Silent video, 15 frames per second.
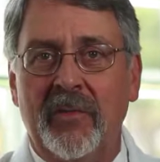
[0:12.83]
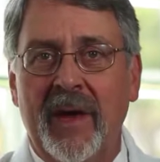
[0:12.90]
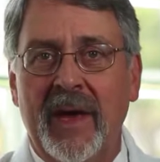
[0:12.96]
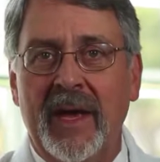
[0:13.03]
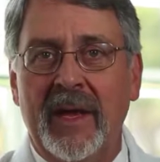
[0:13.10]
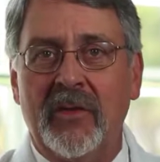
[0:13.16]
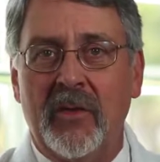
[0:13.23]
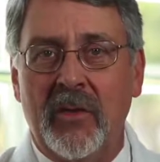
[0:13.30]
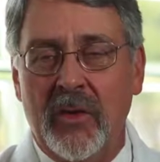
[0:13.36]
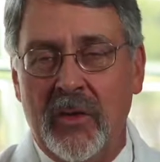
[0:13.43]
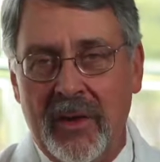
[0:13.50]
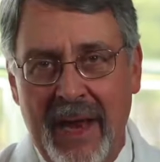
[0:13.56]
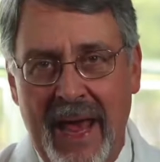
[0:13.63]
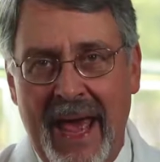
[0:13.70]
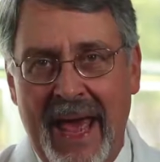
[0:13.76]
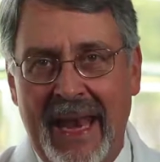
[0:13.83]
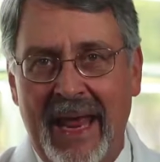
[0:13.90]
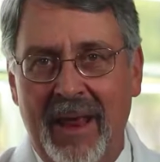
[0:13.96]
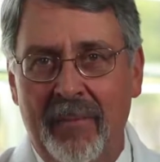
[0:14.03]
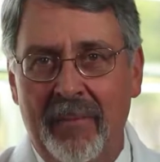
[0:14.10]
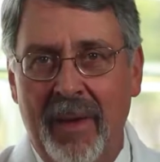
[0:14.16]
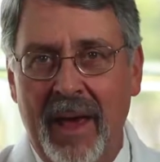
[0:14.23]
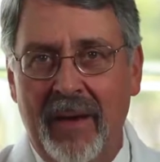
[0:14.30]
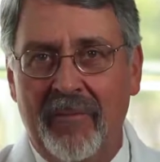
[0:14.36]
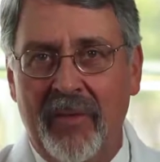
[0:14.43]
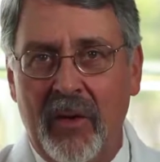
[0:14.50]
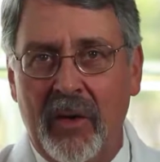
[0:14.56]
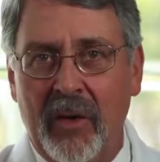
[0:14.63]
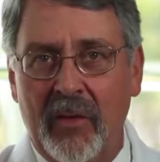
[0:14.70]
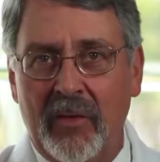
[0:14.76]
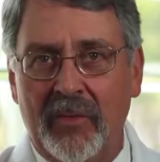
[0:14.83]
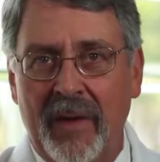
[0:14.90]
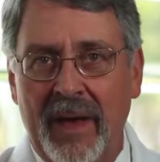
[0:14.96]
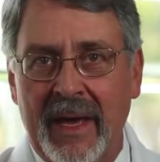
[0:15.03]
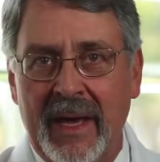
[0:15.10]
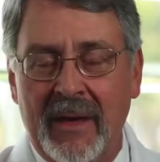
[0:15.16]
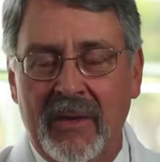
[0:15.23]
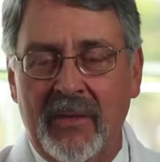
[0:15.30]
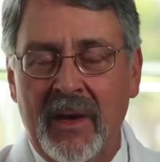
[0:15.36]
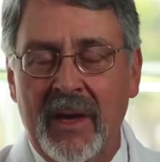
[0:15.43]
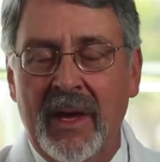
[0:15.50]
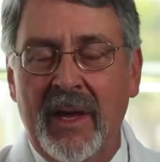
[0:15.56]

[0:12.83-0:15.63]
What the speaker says: veins or your dad had bad varicose veins,